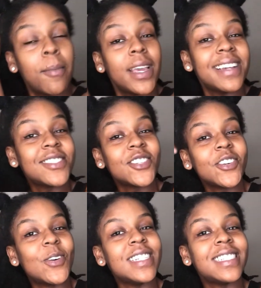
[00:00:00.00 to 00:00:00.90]
gonna answer
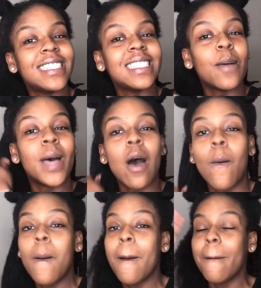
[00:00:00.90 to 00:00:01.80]
questions
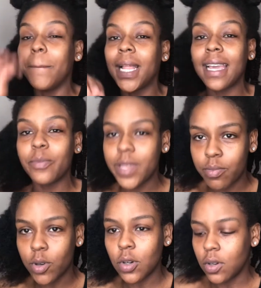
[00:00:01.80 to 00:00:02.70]
about black
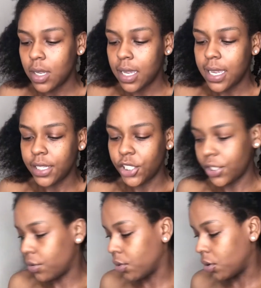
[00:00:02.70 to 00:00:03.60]
people in
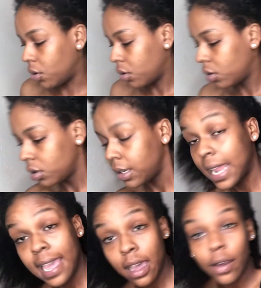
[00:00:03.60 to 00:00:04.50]
general
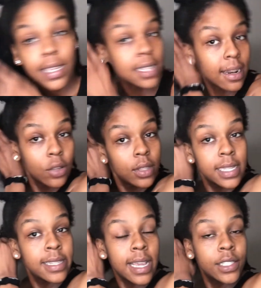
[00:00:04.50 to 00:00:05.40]
now as I do
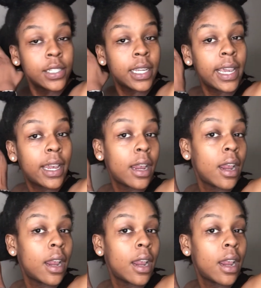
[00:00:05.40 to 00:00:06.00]
this section of hair.